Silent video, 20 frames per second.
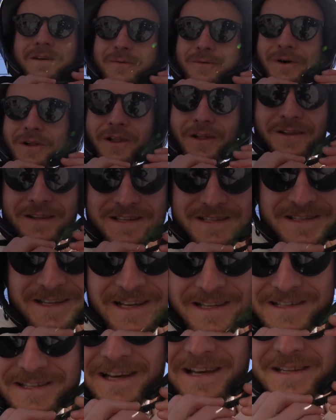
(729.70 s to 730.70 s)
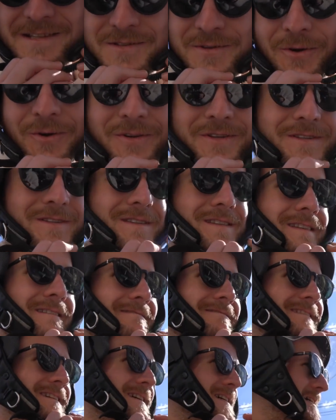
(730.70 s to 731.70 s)
Well, at least that's that sorted.
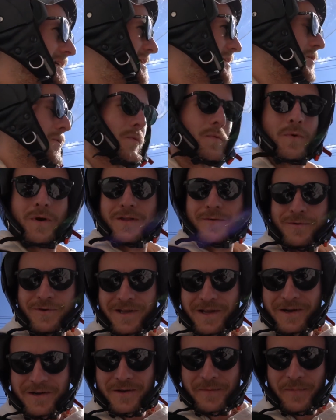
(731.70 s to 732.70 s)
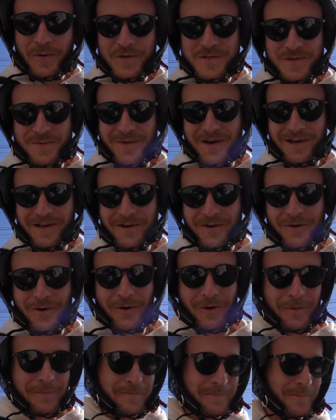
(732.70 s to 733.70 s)
Whether we'll get our deposit back or
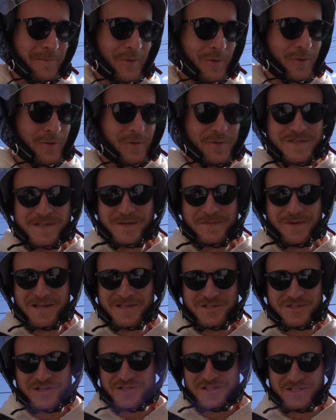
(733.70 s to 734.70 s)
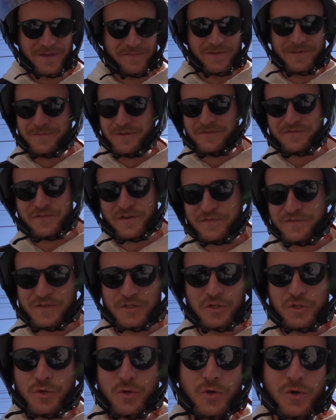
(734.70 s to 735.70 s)
not, who knows? He mentioned something about fifty
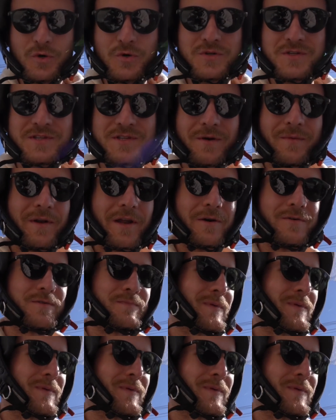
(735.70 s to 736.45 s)
euros someone else